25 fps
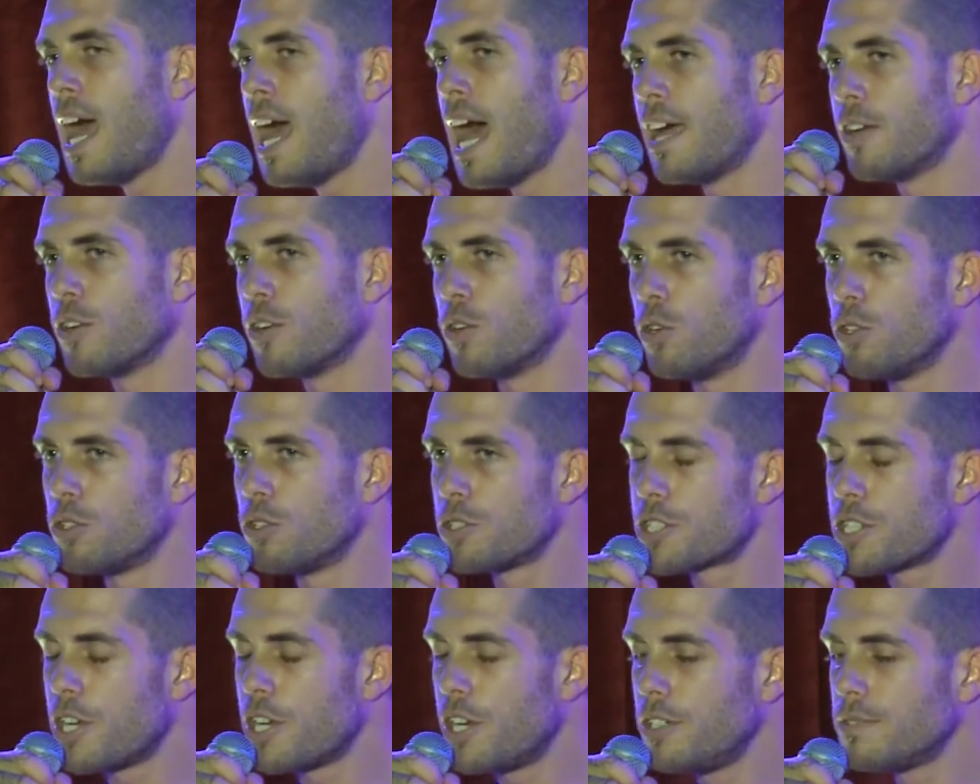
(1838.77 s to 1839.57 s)
And
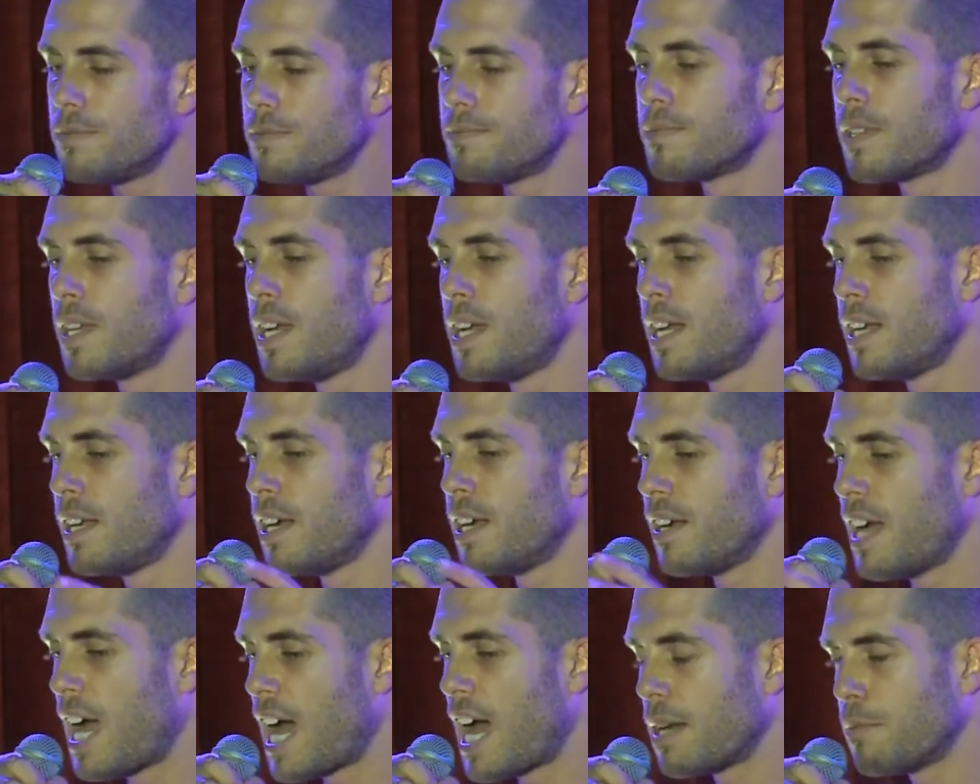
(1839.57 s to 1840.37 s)
also,
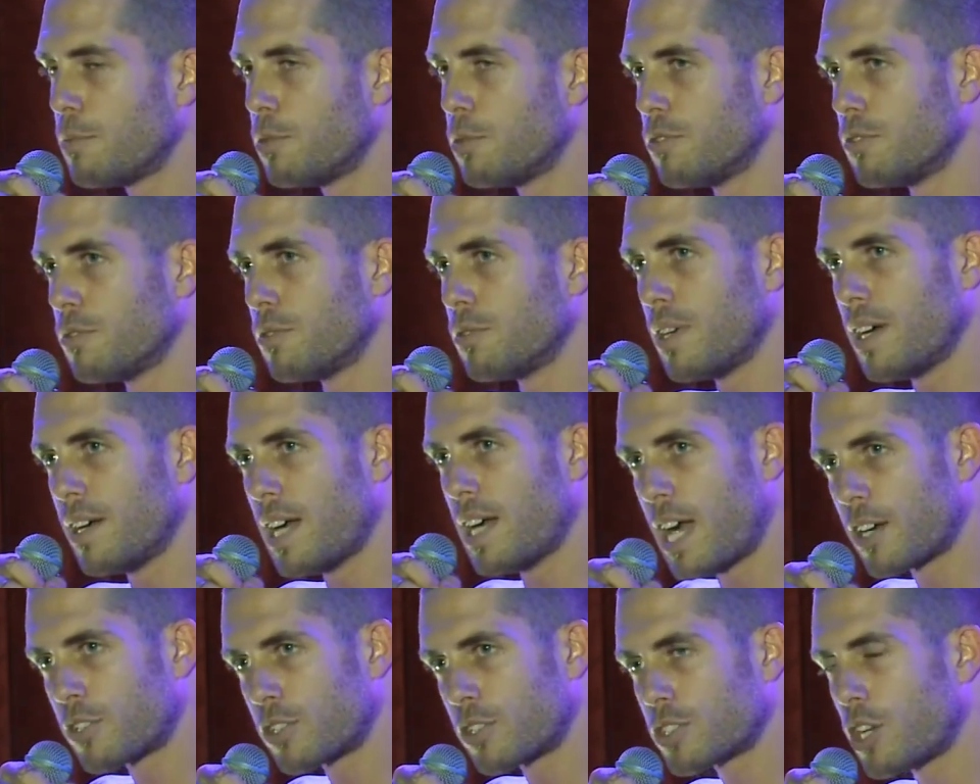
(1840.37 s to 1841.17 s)
animal
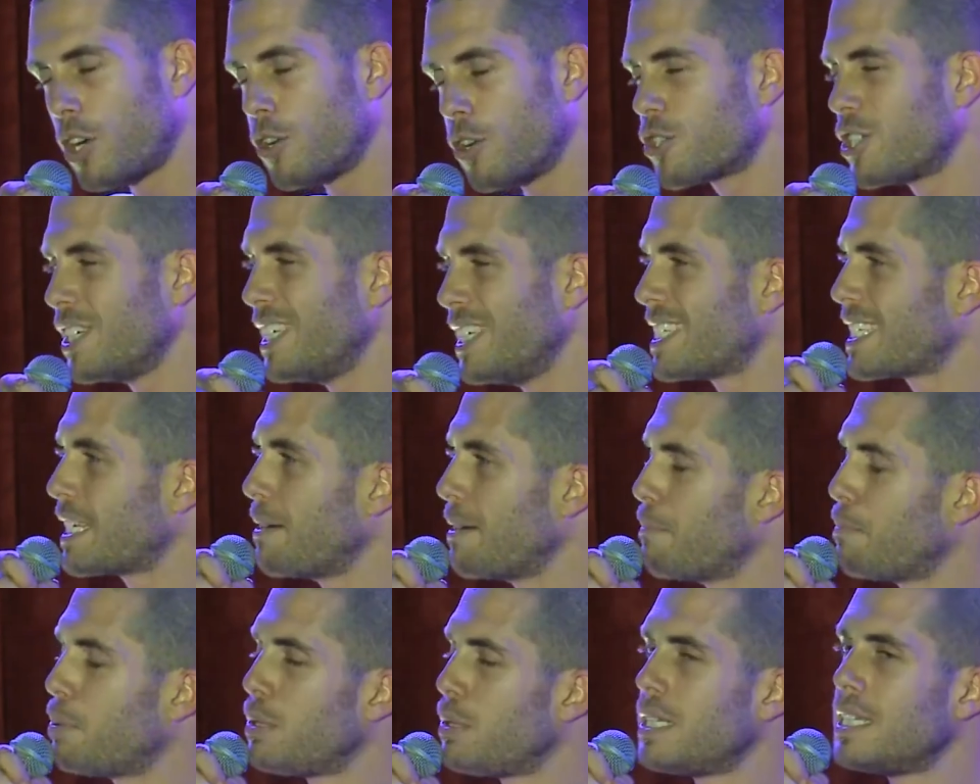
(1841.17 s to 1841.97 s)
agriculture is
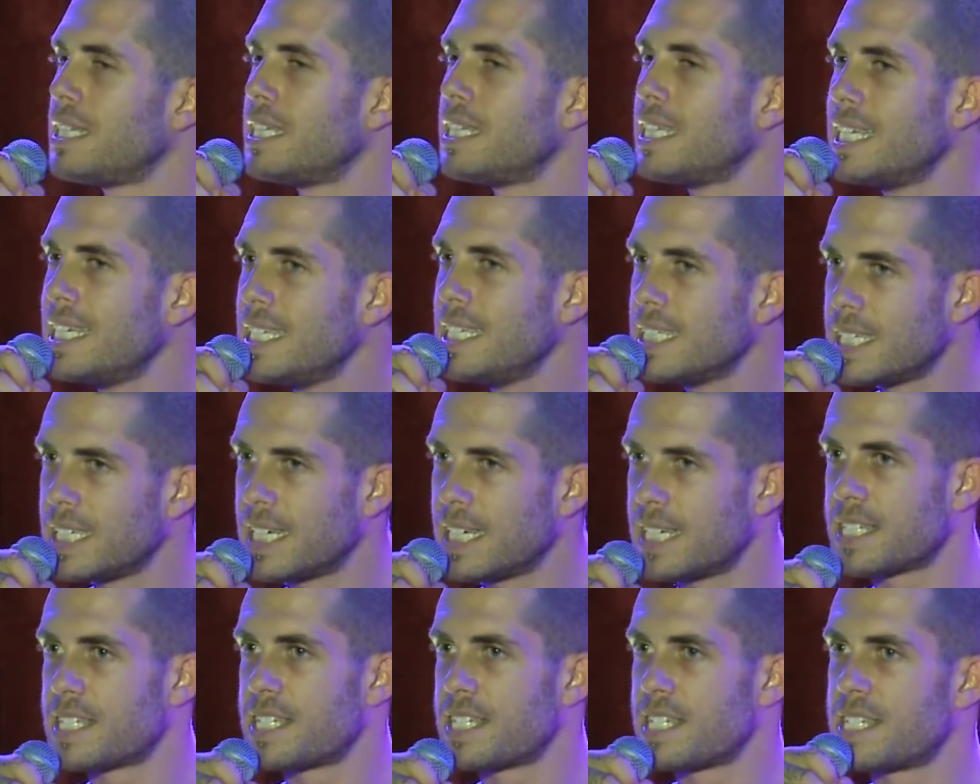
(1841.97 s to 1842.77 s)
completely
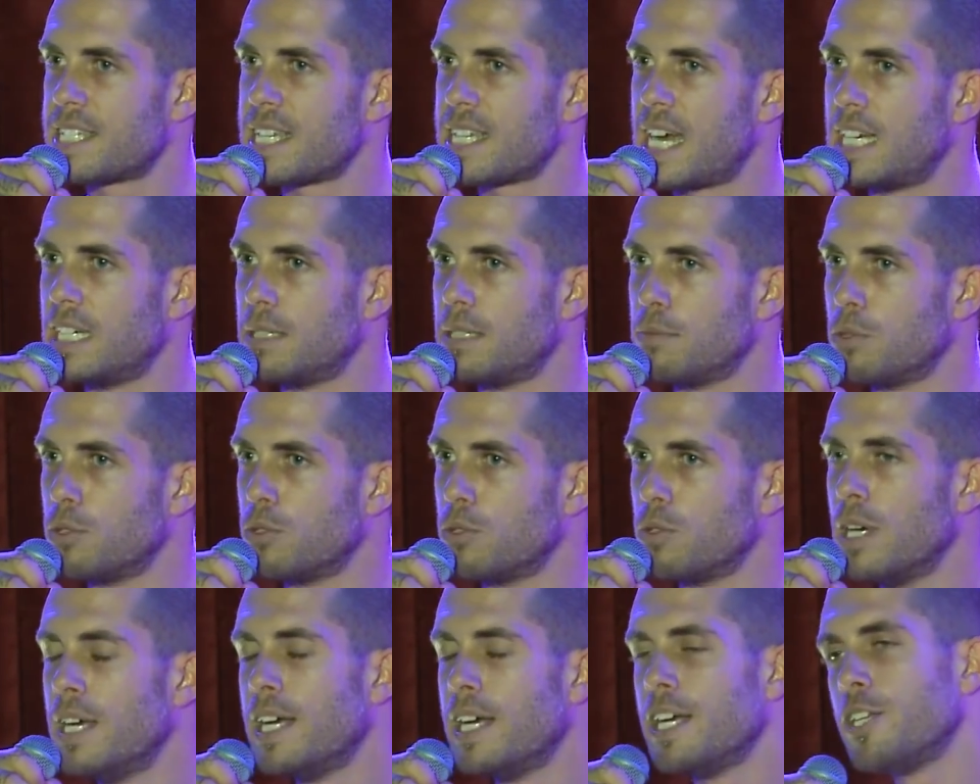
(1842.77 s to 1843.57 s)

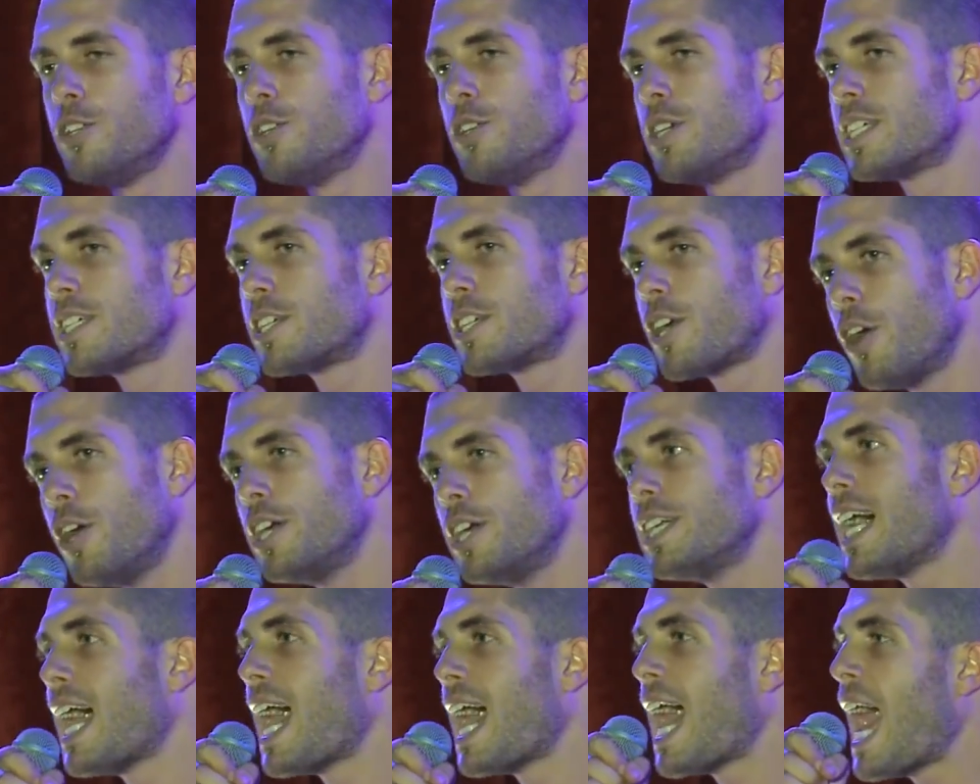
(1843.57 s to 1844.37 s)
unsustainable. You're
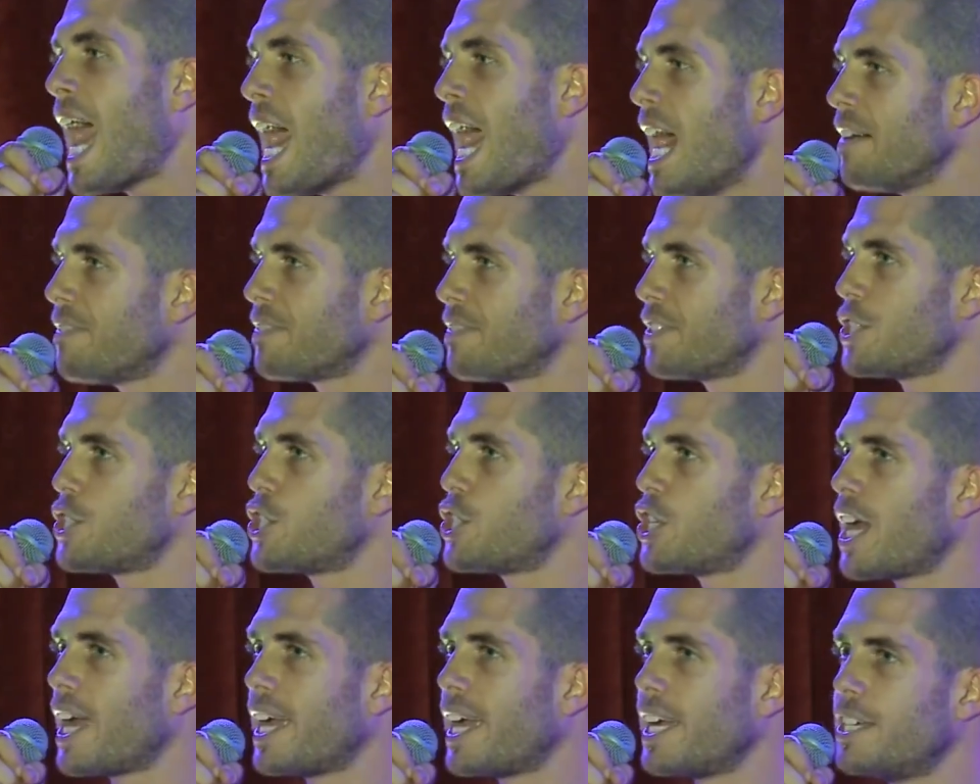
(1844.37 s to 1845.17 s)
going to have to
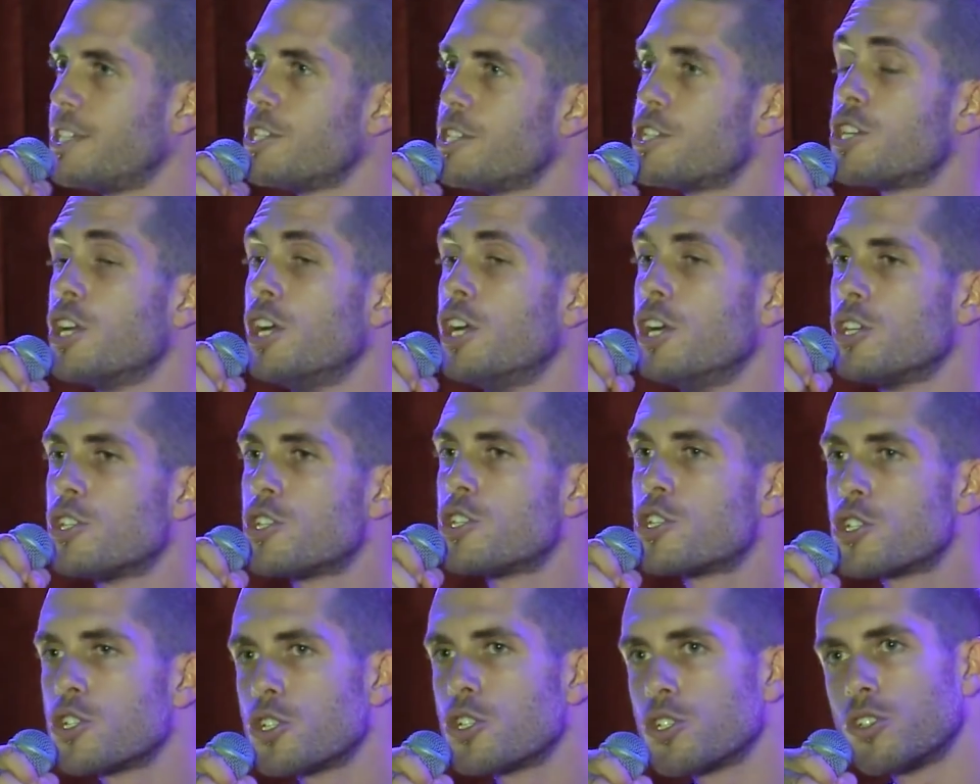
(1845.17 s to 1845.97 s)
change
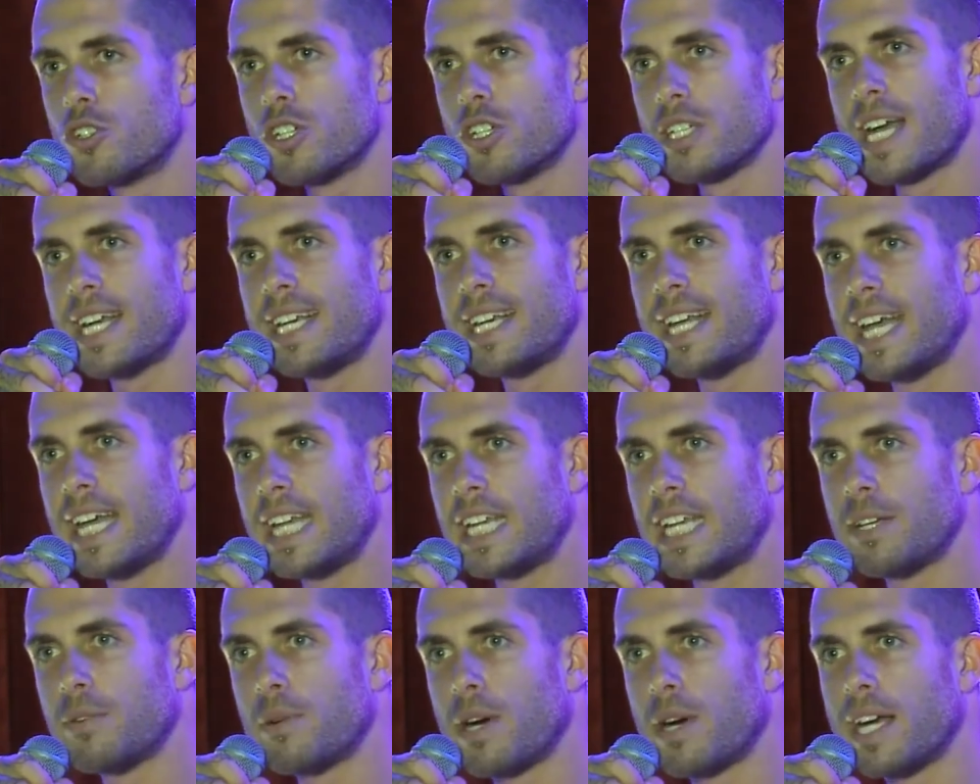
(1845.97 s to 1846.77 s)
sooner or later
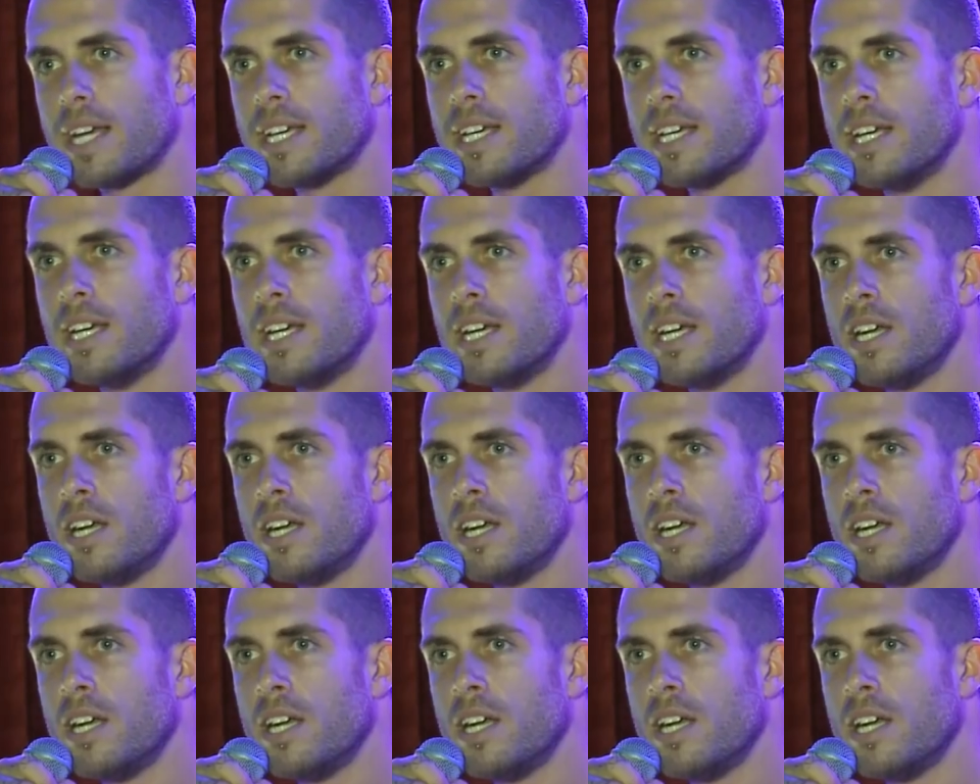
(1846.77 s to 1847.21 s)
anyway.